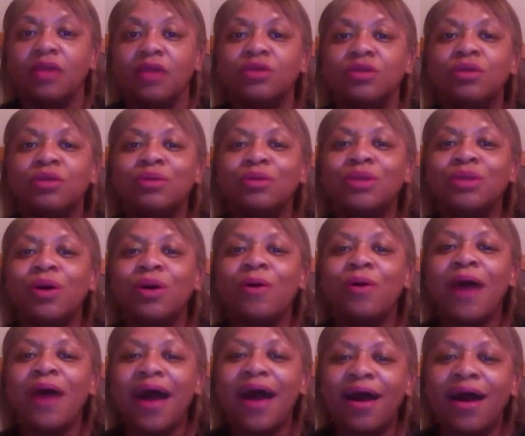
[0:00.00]
You don't know
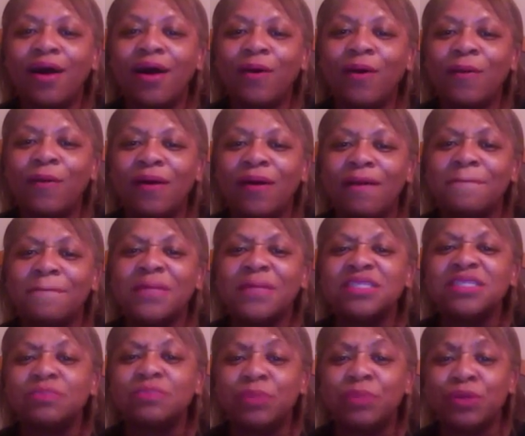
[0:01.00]
how
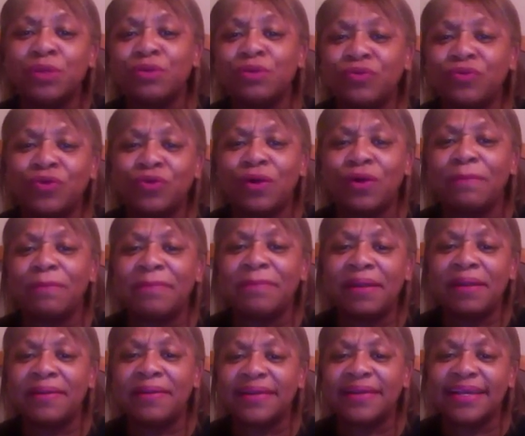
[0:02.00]
much beautiful
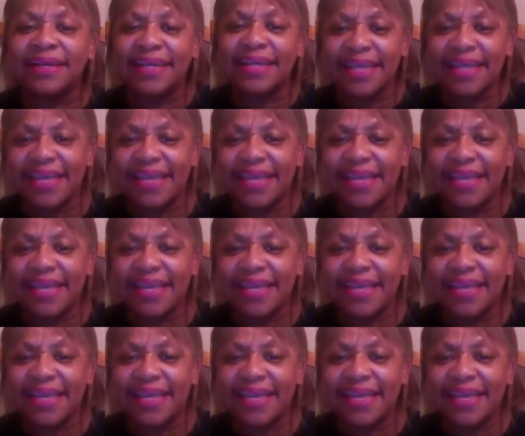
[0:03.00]
America